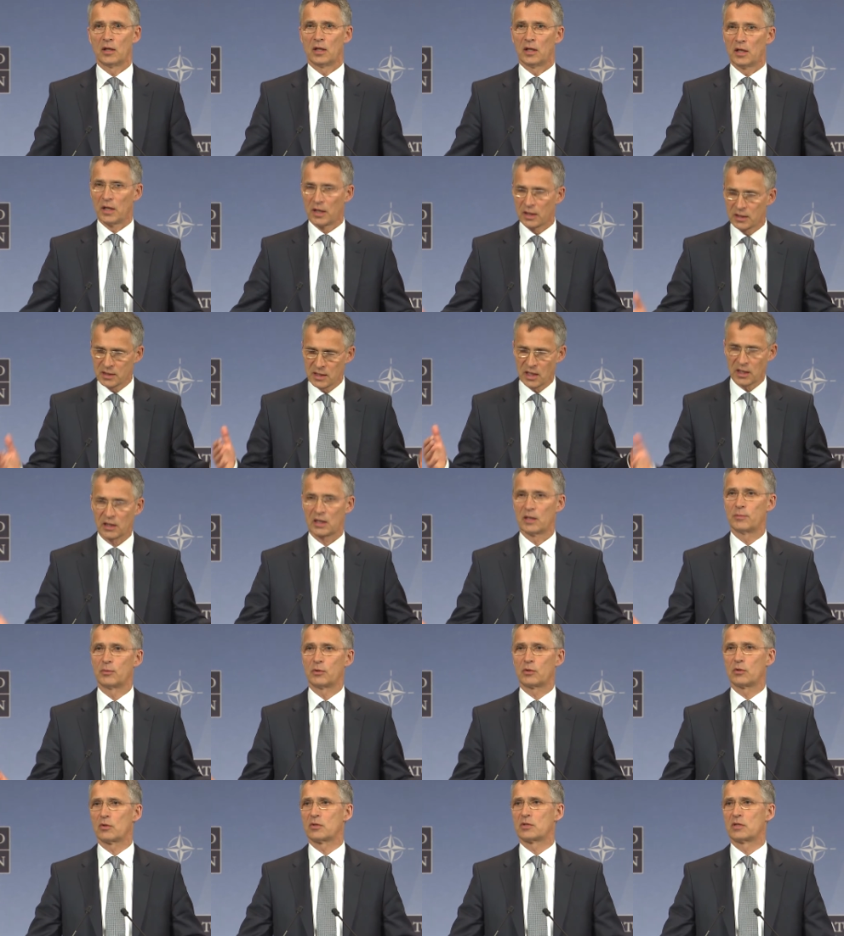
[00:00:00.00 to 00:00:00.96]
exactly
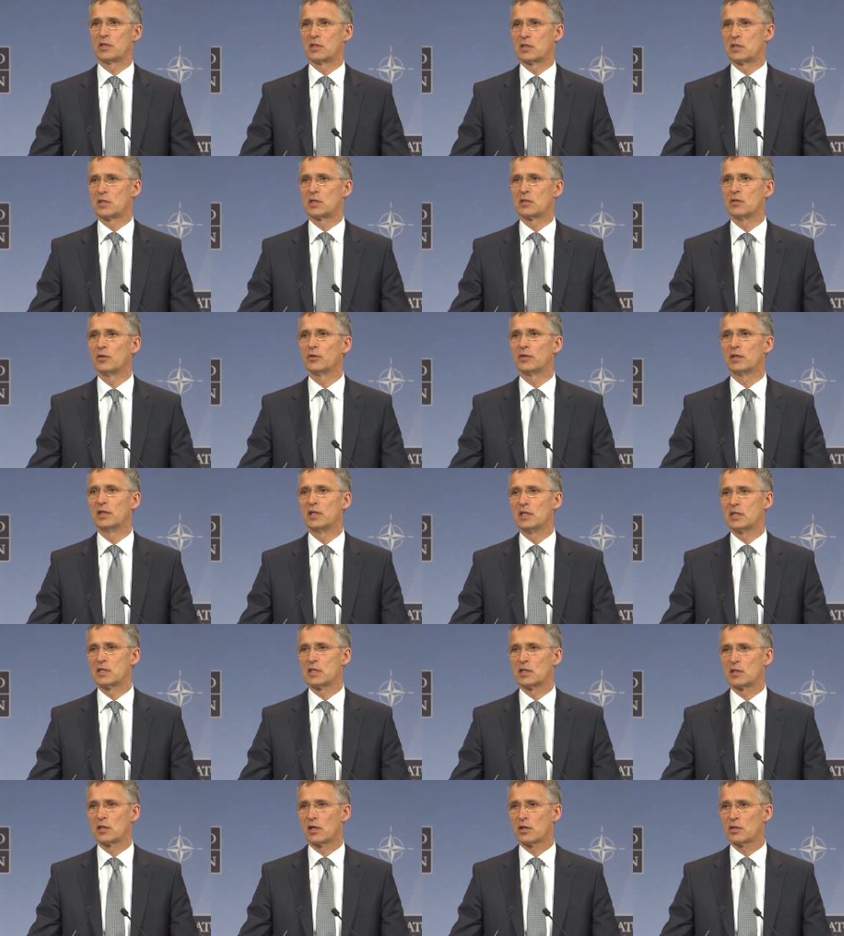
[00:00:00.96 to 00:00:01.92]
because this is not an
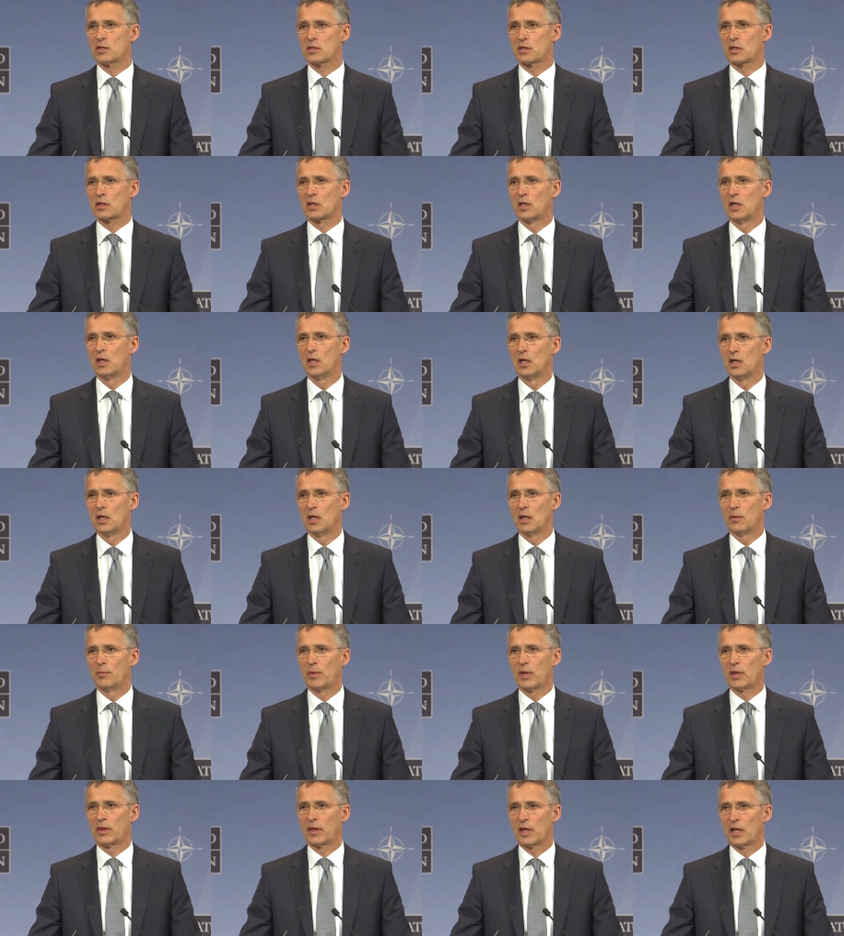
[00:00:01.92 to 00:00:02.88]
easy task,
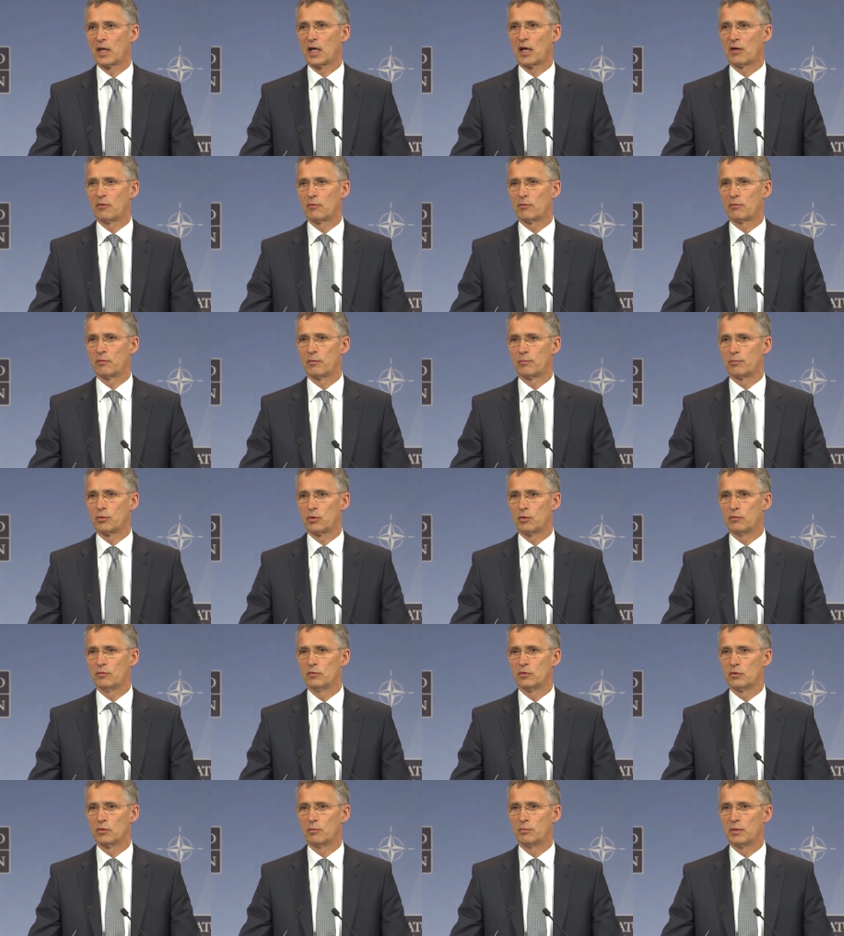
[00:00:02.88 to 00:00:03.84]
but they have
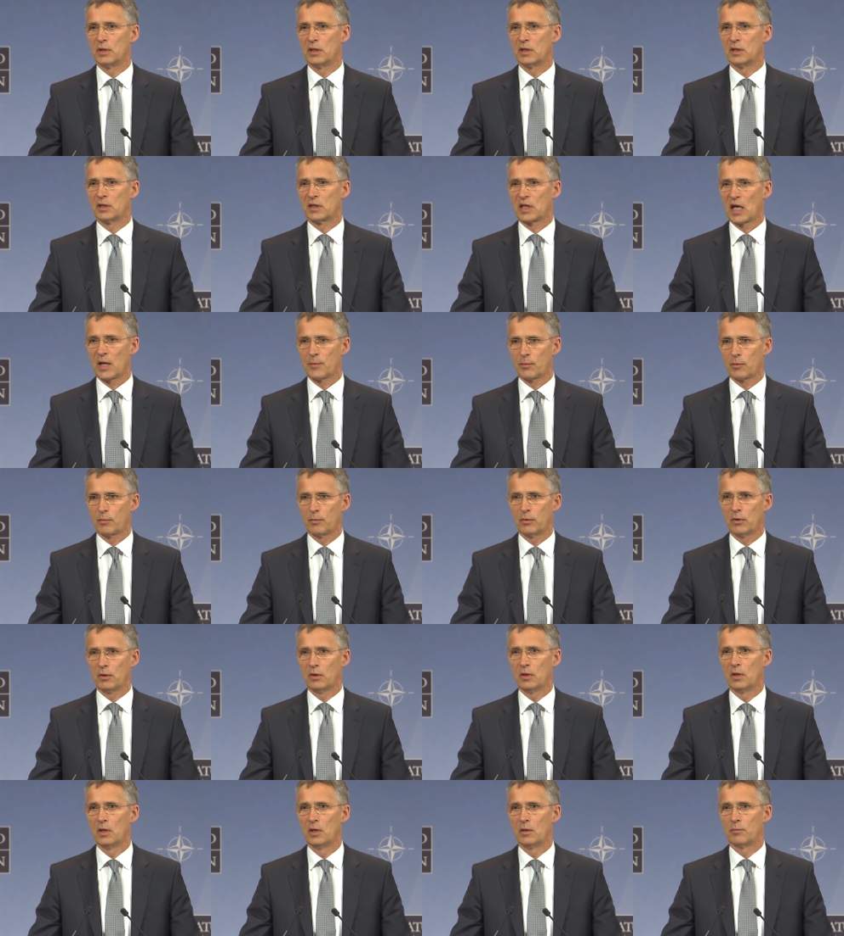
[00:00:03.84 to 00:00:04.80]
proven to be
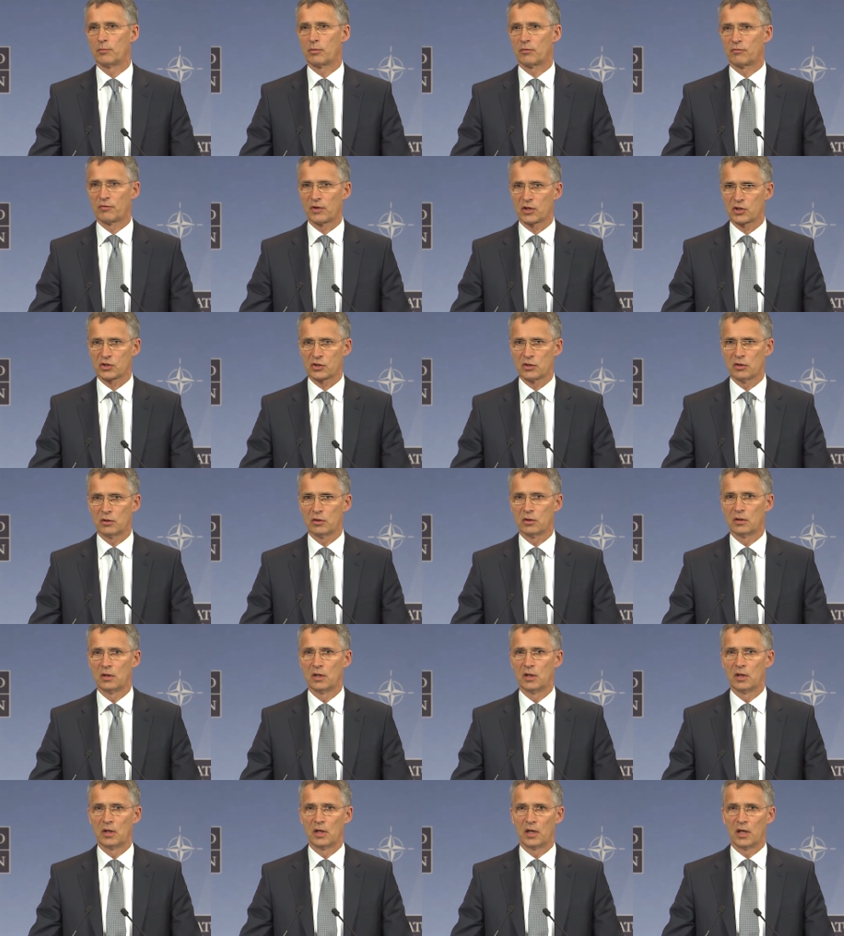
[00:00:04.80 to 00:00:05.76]
capable, professional,
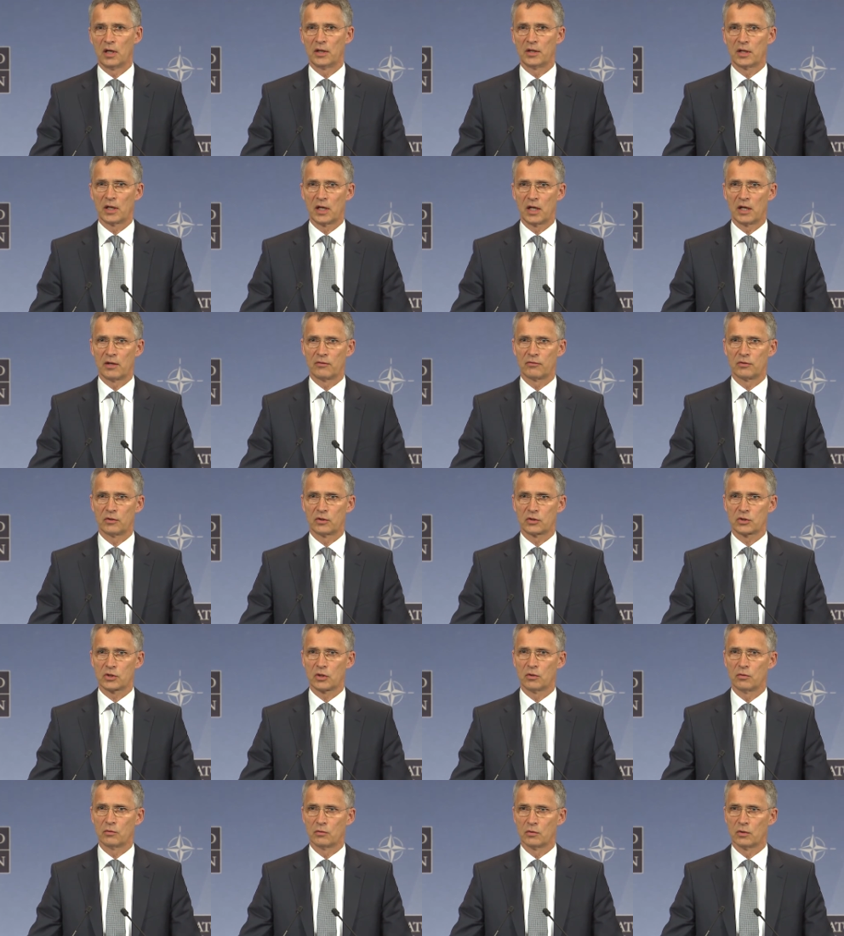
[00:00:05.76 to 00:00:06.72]
and they have
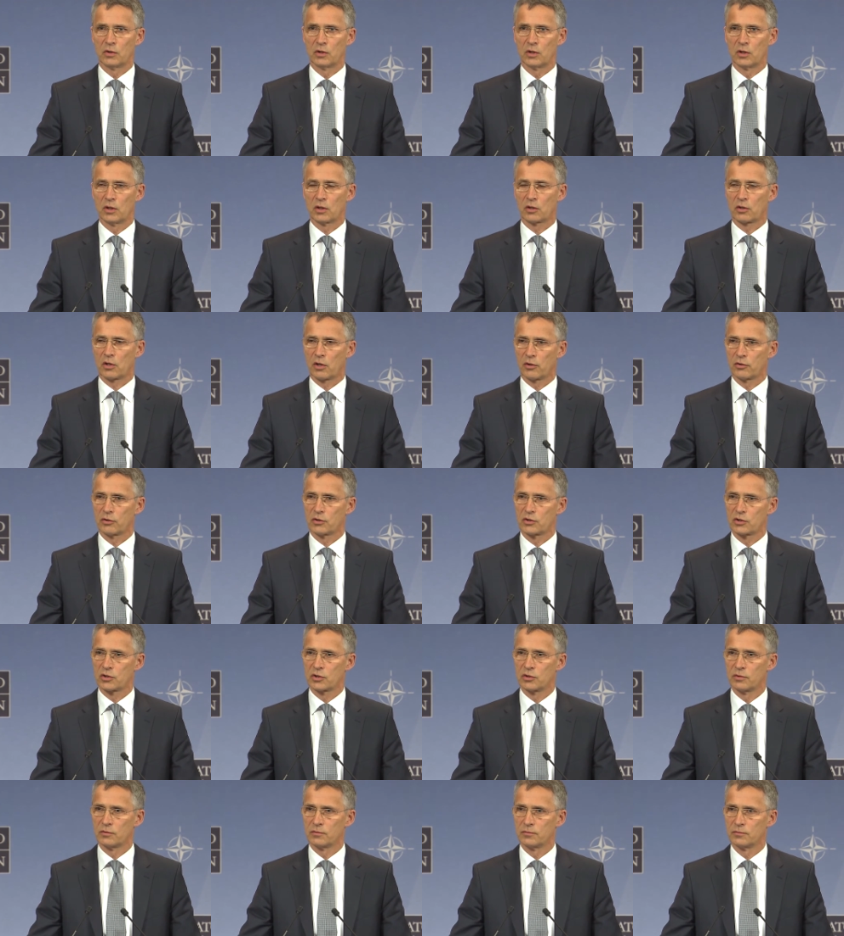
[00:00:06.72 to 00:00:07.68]
shown courage.